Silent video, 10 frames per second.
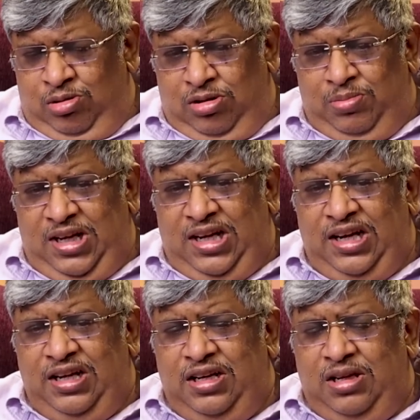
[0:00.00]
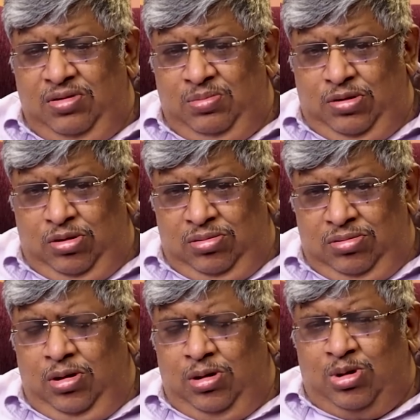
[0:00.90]
to the mail ID given below
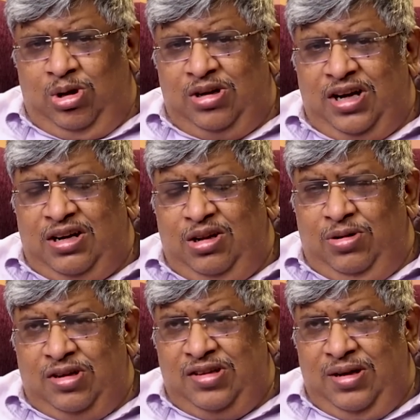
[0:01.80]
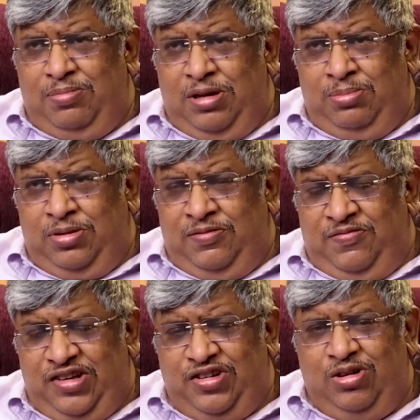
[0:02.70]
or contact the WhatsApp number
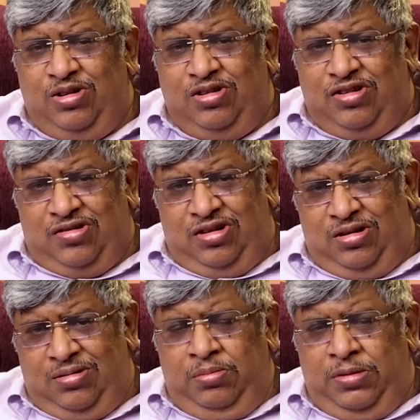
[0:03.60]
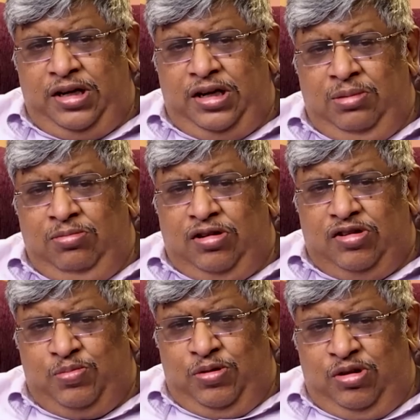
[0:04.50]
flashing on the screen. My team will
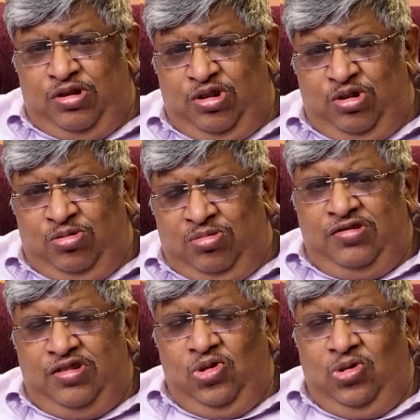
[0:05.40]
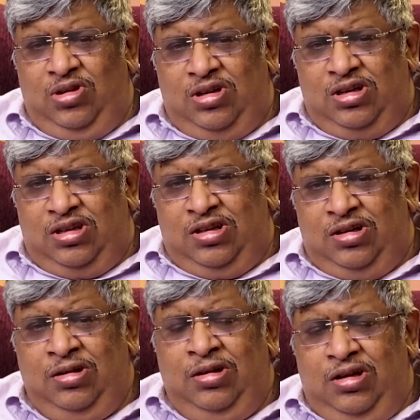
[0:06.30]
respond to you. See you in
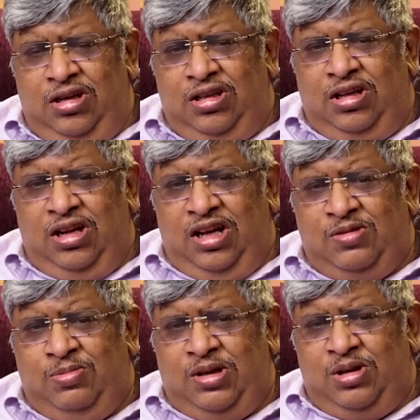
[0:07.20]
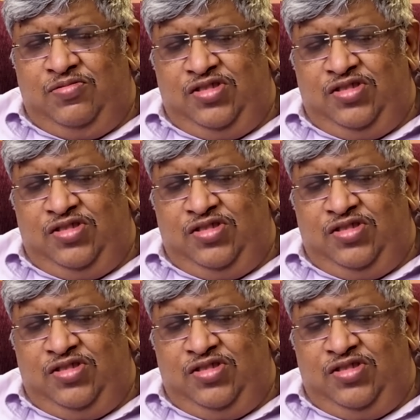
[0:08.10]
Qatar in the last week of